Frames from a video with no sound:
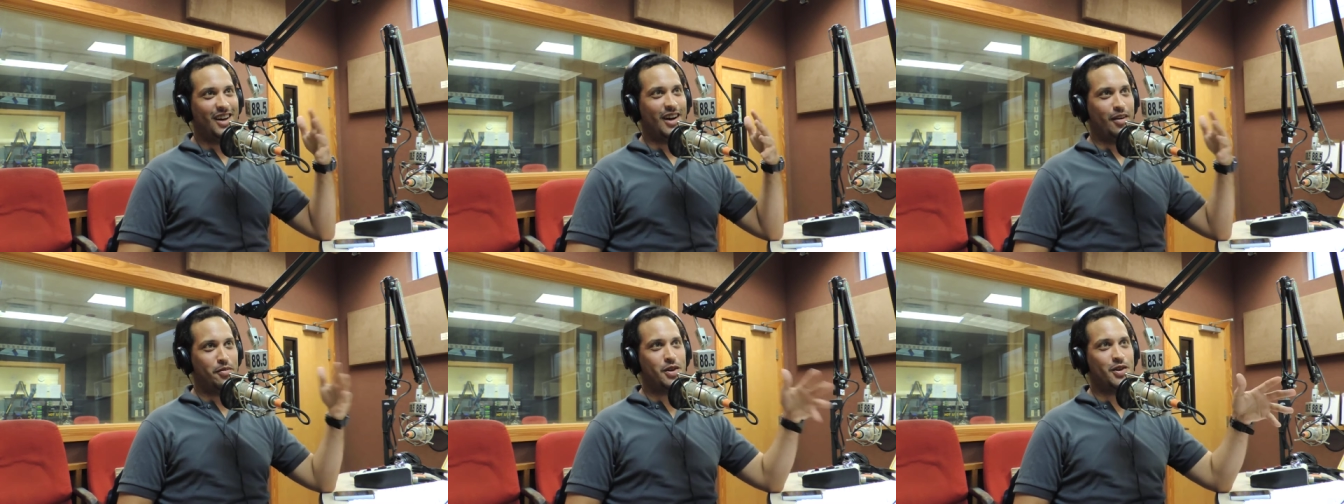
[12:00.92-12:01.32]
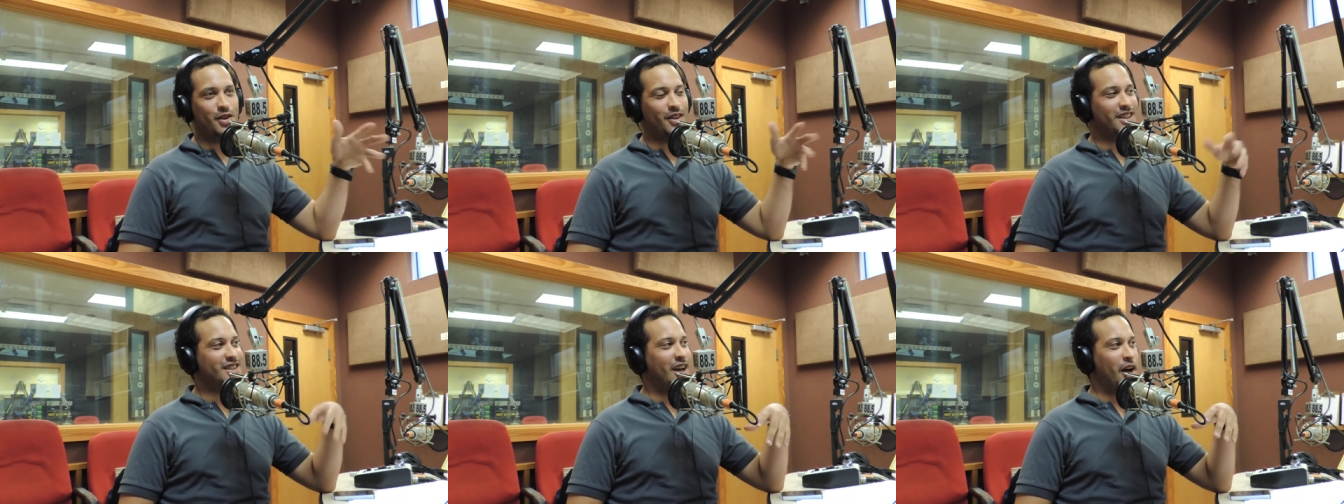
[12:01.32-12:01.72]
um, who
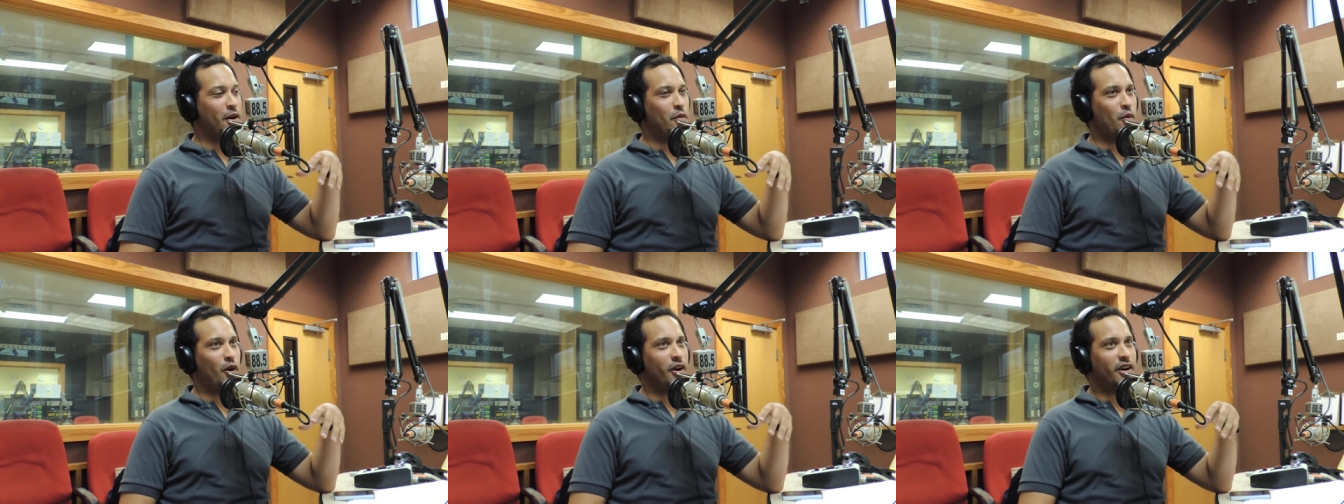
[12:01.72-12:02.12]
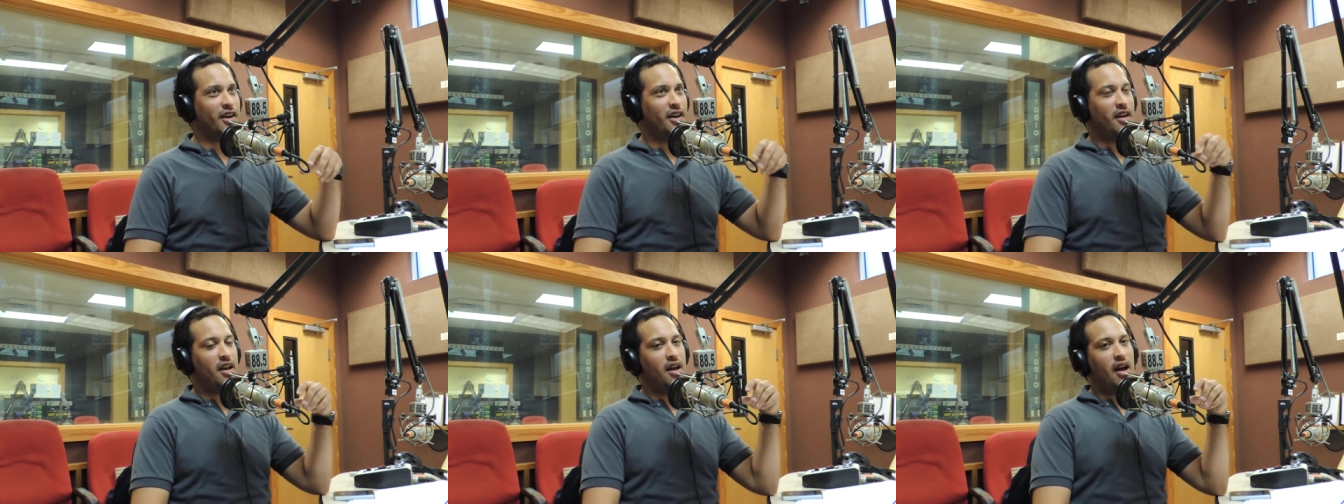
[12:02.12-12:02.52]
do this kind of work.
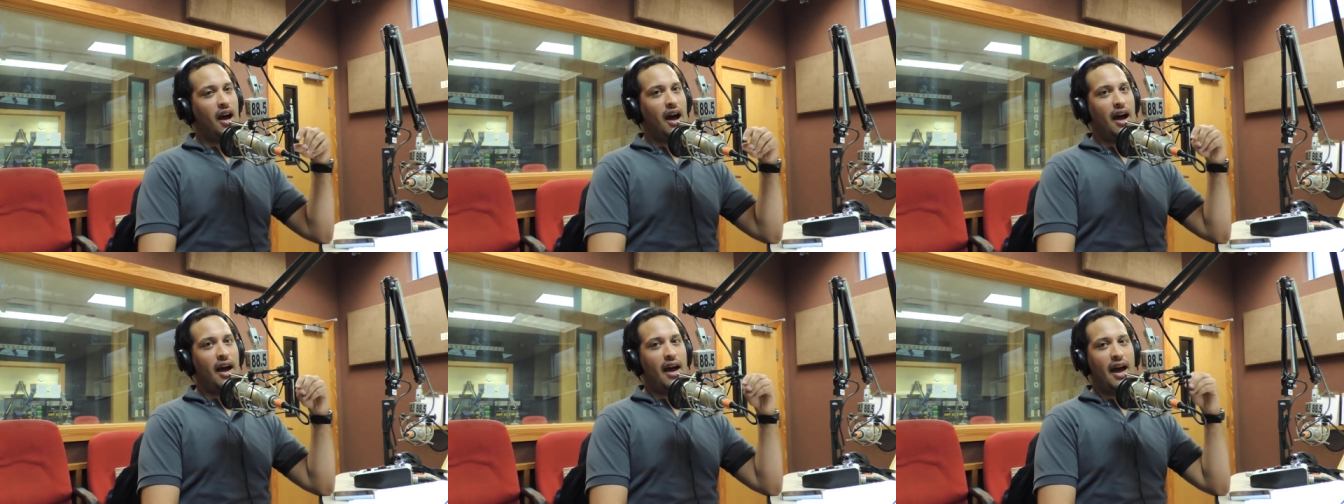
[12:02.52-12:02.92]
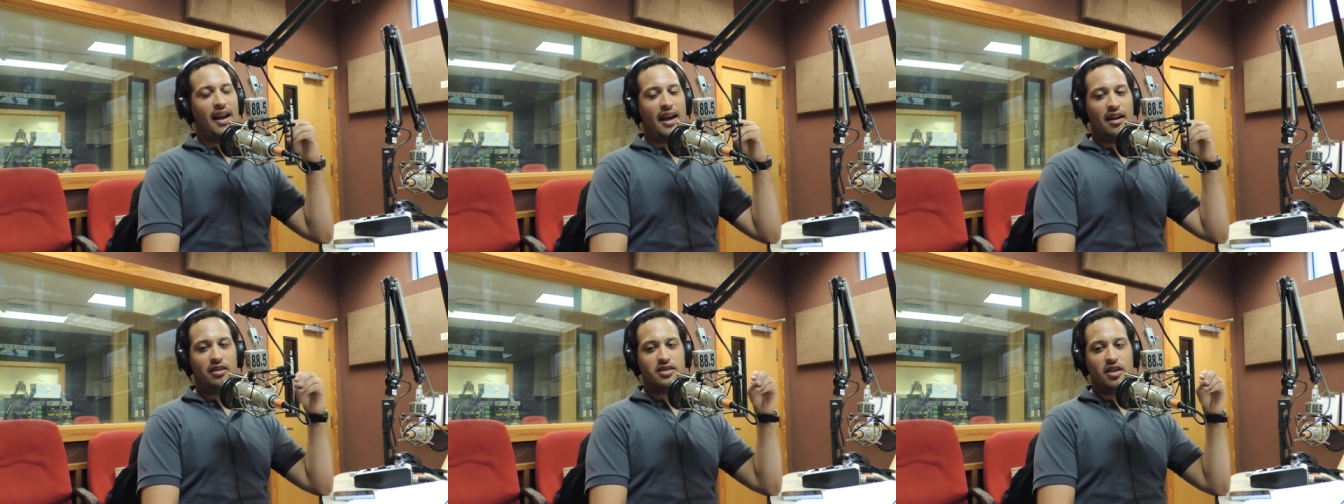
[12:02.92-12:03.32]
And,
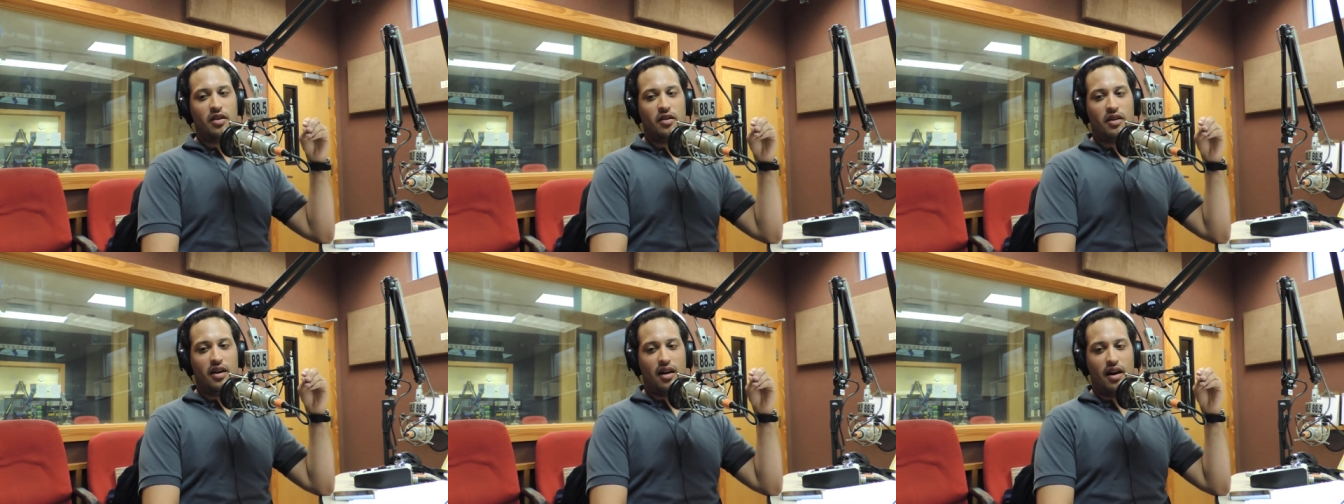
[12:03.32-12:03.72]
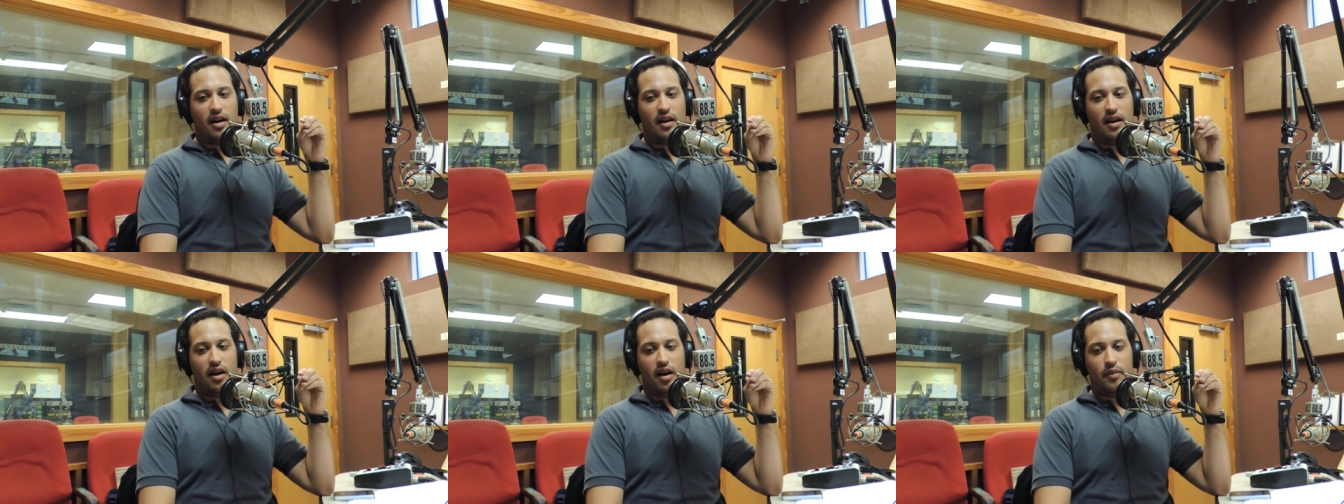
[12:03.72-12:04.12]
and I'd also
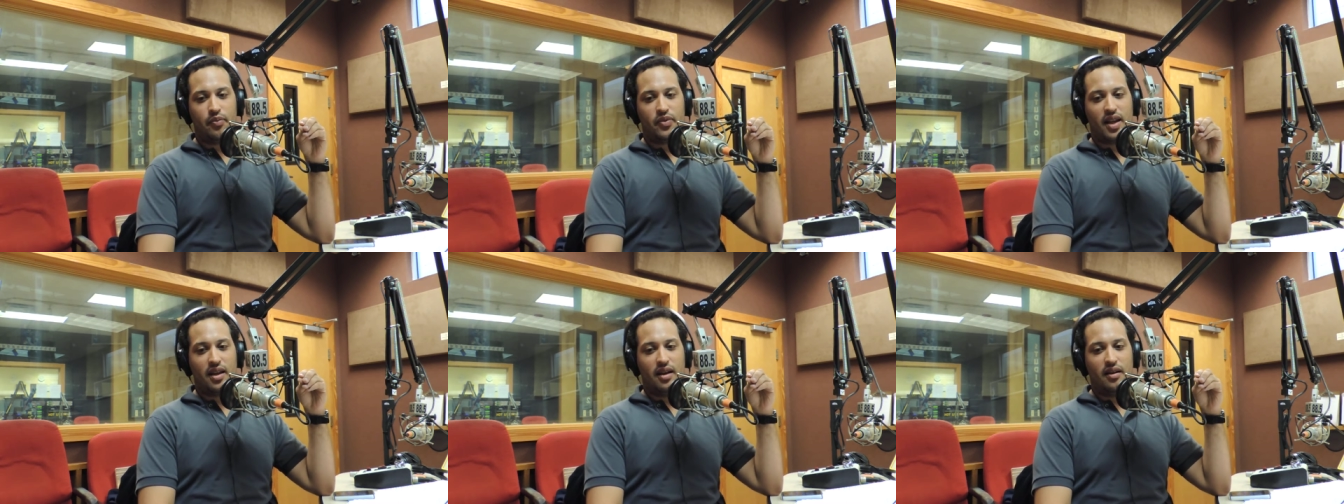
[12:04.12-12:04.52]
um,